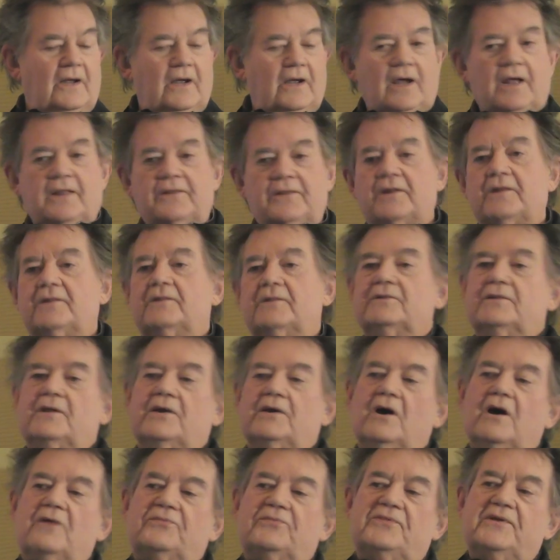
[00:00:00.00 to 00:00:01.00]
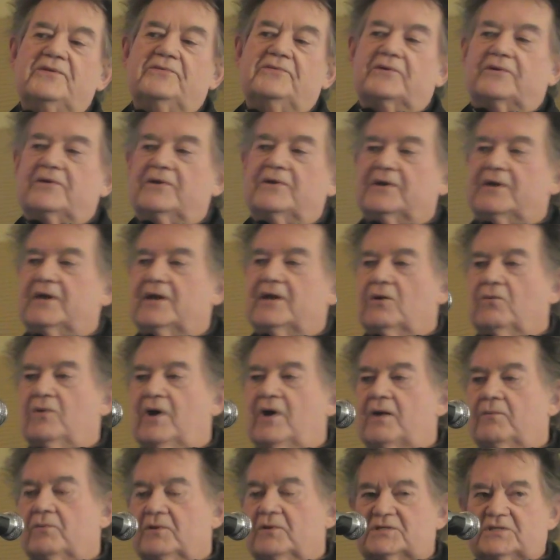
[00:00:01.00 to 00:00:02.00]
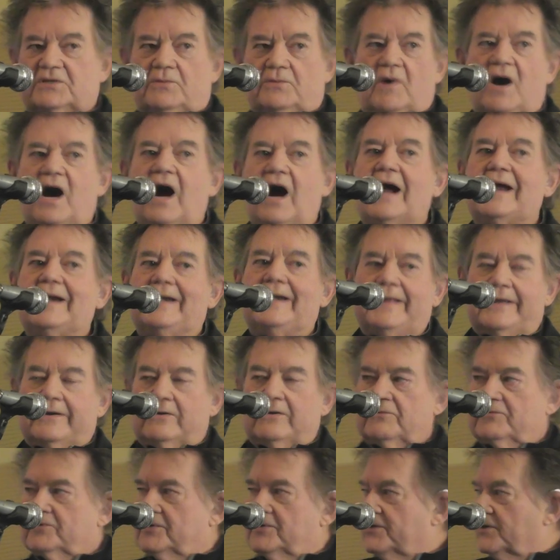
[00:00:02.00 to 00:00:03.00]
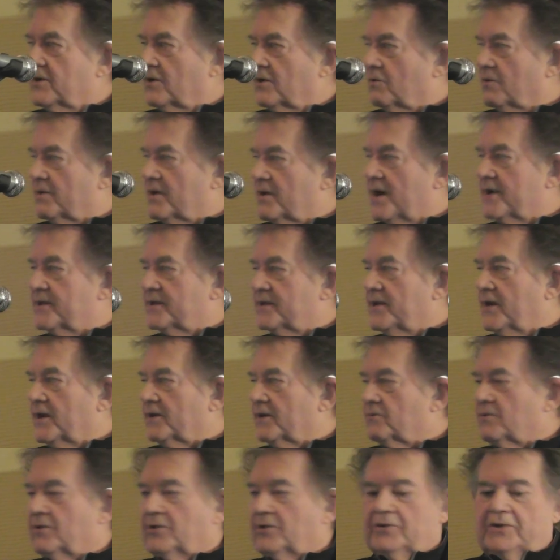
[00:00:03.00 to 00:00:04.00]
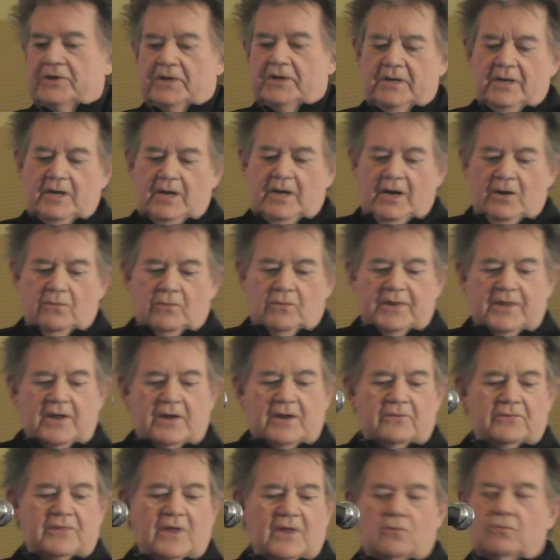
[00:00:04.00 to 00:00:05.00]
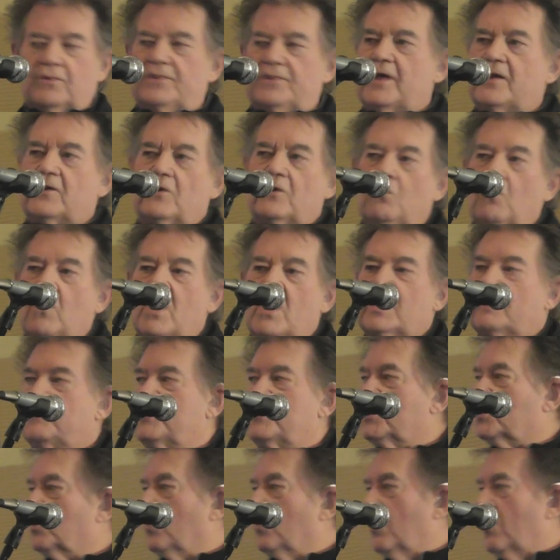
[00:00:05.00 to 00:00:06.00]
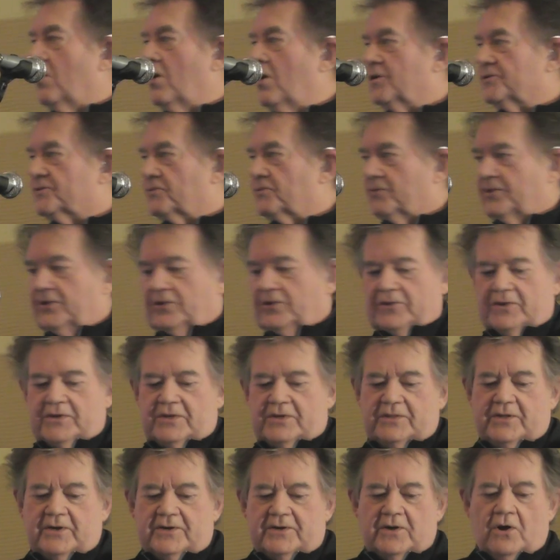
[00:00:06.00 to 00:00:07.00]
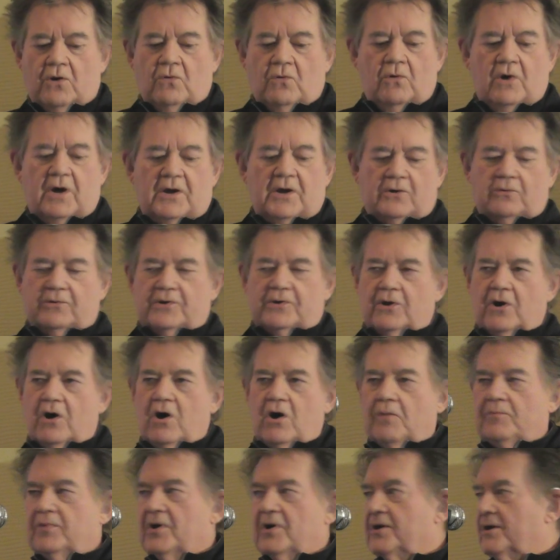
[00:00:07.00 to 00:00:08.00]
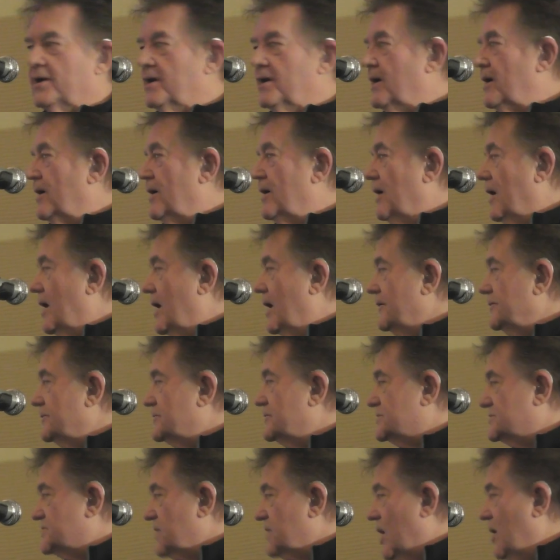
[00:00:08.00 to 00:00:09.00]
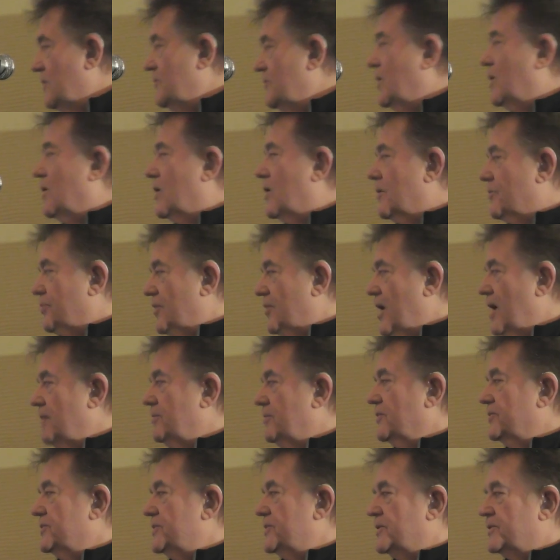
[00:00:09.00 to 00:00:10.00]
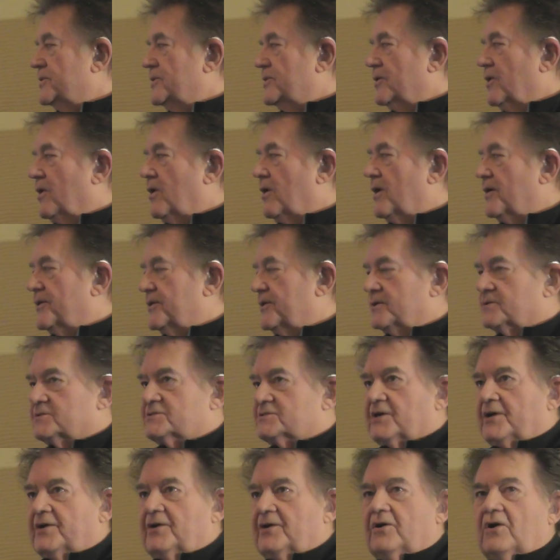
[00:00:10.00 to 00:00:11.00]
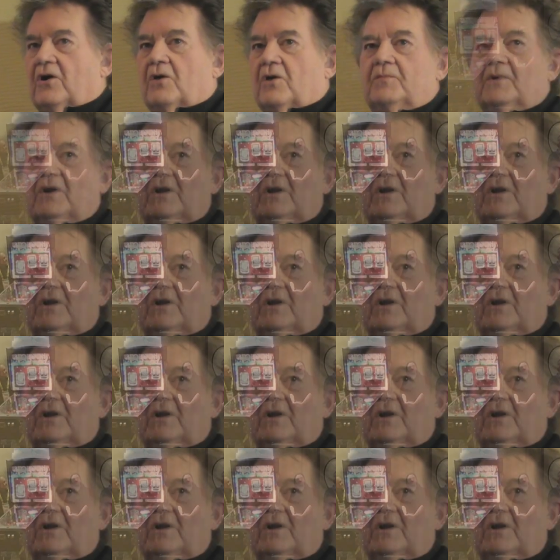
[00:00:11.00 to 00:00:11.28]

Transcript: and they they all think they're going to get away with some hiding over here where I can't really where they, they, they don't want to be called really. They don't want to at all, but I, some are probably in the audience, I hope.